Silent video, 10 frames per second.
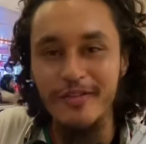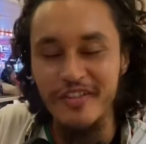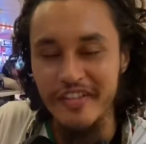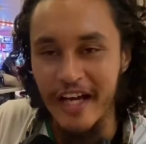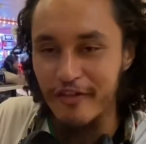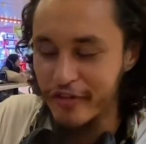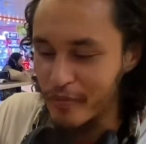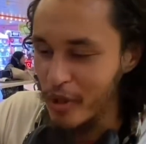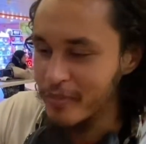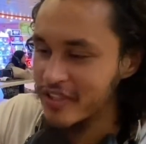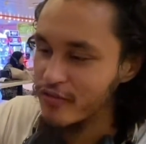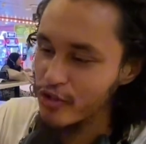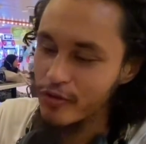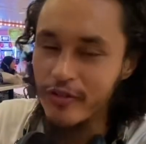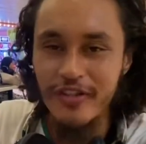now for the moment of
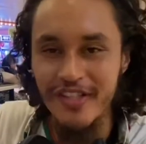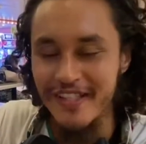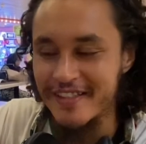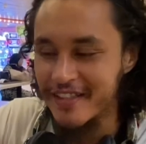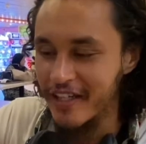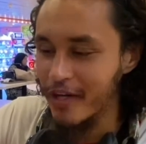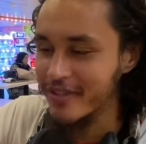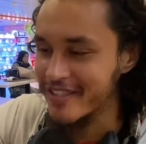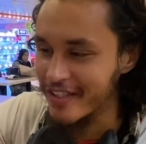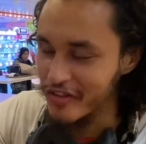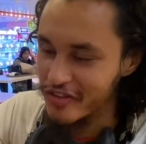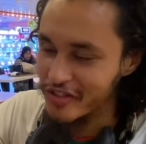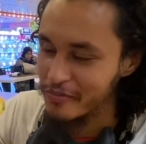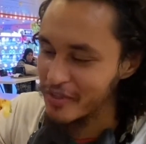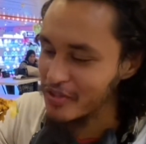truth, so let's see how it tastes.
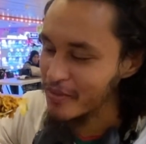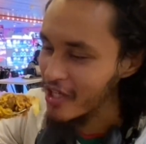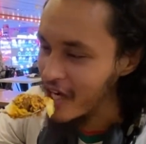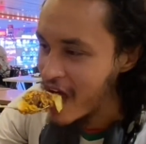Bismillah.